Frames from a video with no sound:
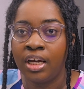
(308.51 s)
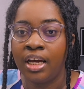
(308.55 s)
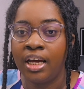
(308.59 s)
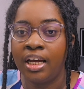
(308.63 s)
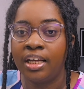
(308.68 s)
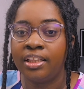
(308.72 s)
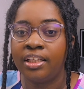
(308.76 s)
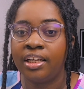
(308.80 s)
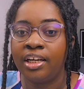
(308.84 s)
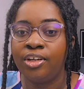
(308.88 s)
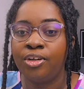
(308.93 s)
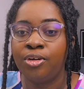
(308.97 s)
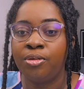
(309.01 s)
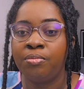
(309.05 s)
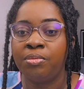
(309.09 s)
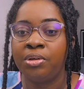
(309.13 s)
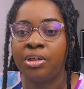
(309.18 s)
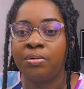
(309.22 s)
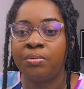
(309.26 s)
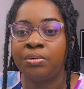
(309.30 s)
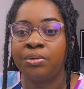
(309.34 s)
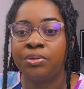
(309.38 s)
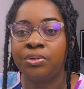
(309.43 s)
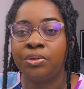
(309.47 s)
And then you'll be
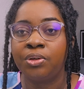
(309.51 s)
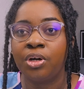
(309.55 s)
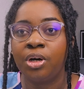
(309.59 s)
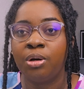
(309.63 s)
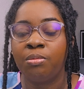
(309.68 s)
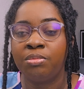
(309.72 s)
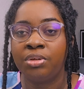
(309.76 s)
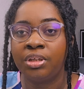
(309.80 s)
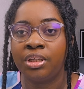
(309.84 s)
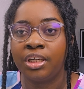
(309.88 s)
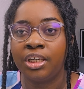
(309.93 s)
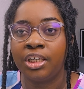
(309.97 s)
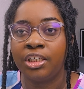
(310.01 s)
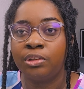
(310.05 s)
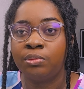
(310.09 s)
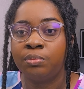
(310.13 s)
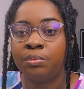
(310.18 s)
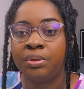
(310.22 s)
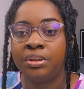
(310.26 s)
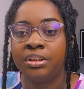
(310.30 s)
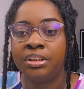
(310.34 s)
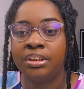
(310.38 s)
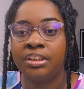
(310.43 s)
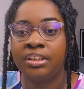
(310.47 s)
able to communicate
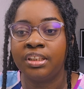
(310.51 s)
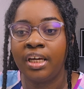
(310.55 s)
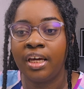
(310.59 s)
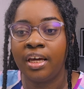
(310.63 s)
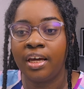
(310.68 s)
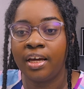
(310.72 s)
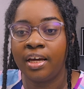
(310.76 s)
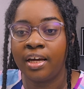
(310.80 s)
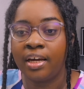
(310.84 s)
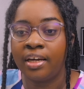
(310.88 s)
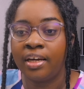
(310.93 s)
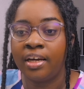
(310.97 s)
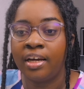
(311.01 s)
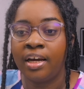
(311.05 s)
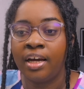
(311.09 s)
with this AI